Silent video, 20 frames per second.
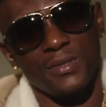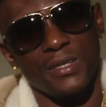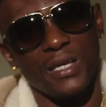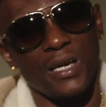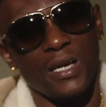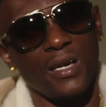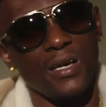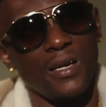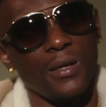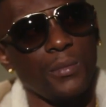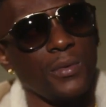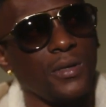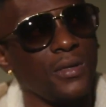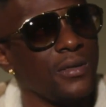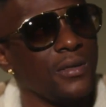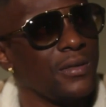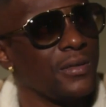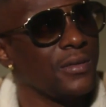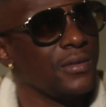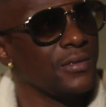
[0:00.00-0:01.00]
damn,
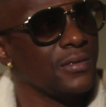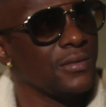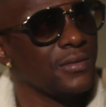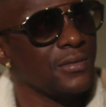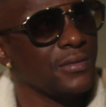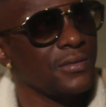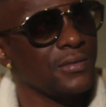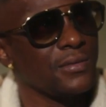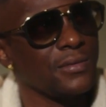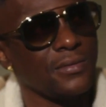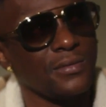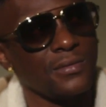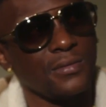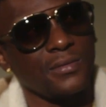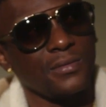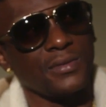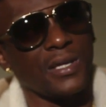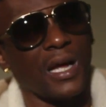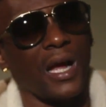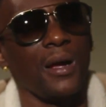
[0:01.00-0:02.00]

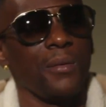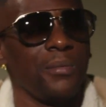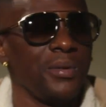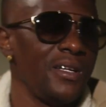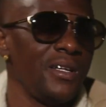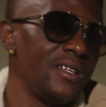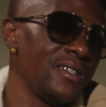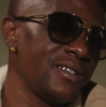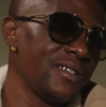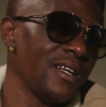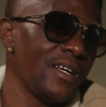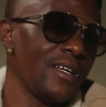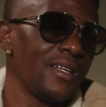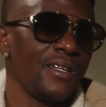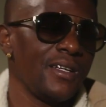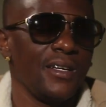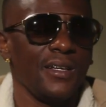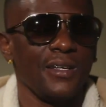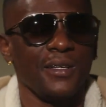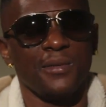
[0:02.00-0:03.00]
diabetes ain't
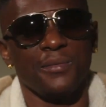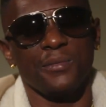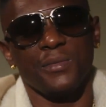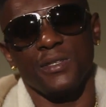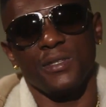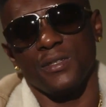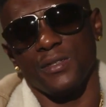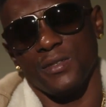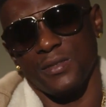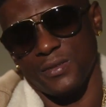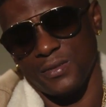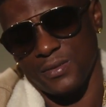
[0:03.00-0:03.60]
killed me.